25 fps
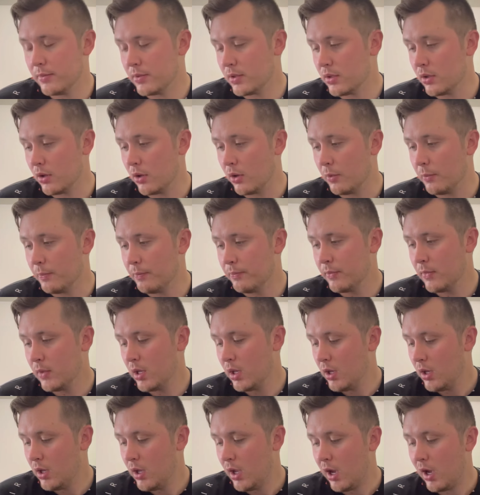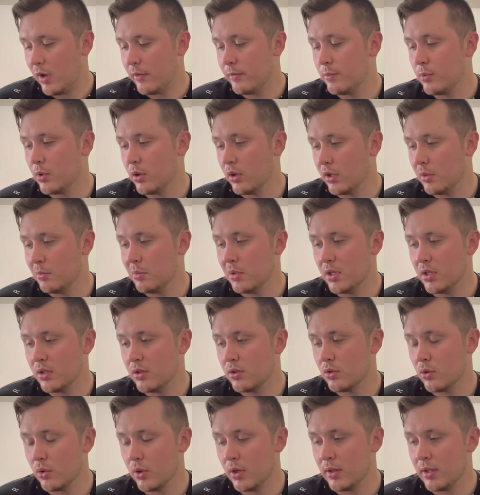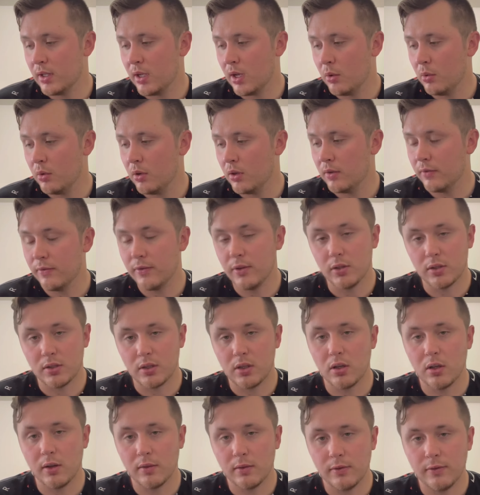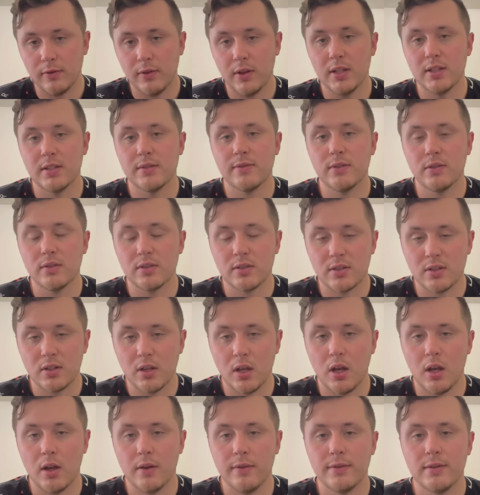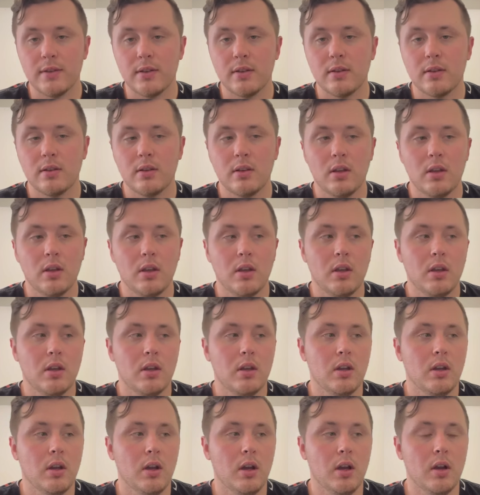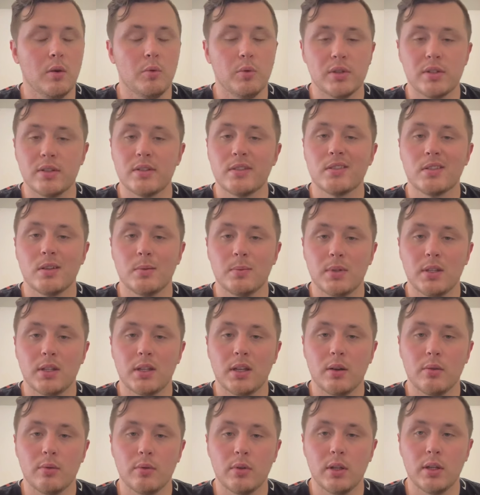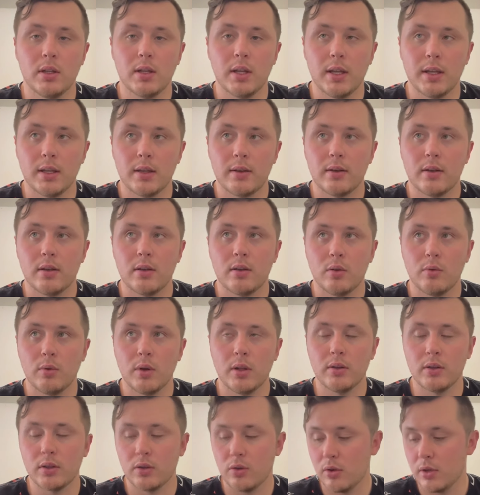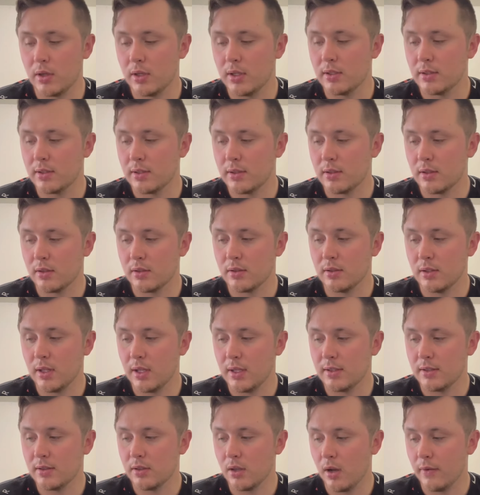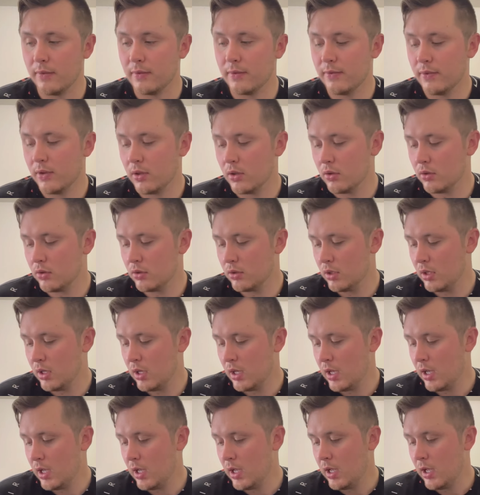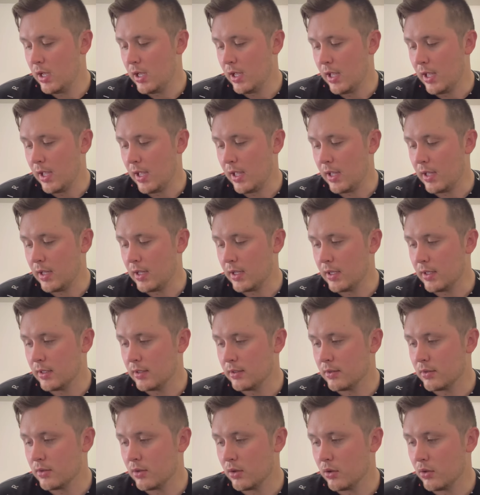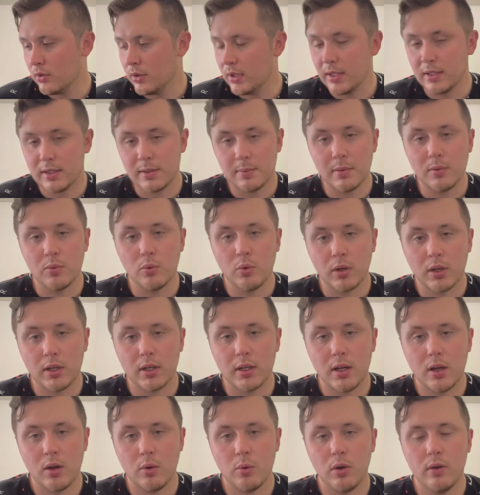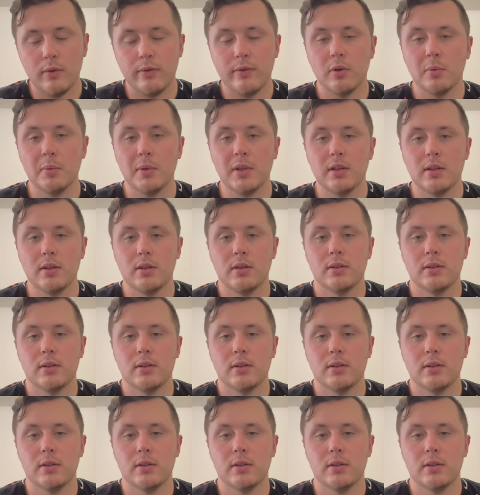So I've really been enjoying that one. It feels good off the face, feels soft. Which is something I really like around the greens. So it's a nice soft feel. And so that's been working out well for me.